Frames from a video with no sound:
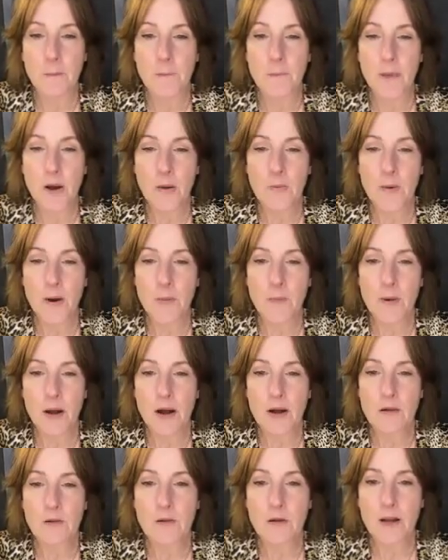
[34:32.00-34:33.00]

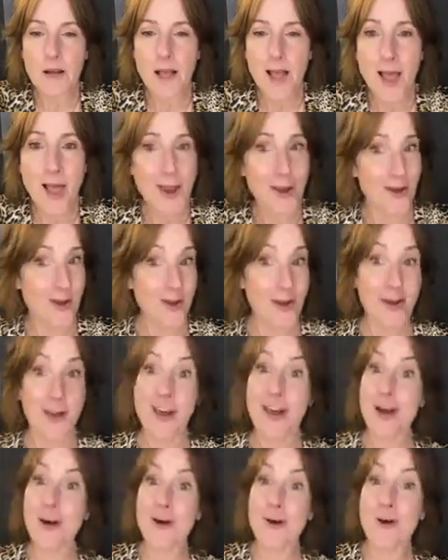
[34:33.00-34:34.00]
Bo?
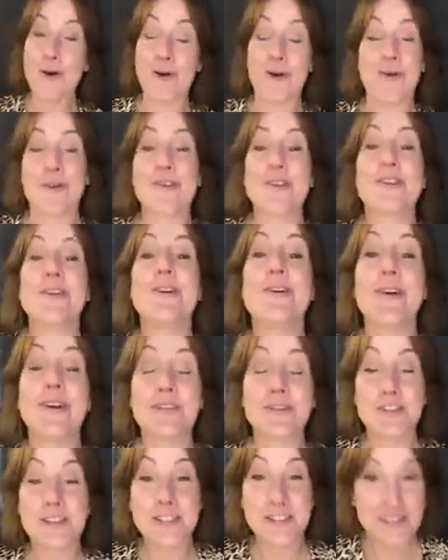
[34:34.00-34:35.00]
No, you
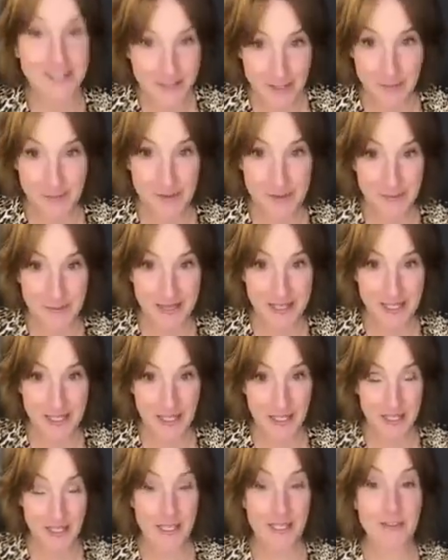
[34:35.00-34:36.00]
have stumped
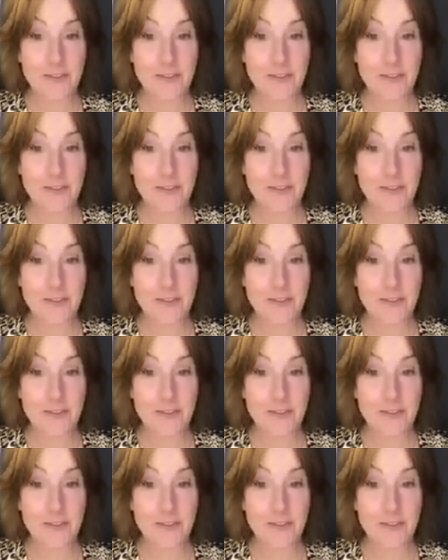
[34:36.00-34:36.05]
me.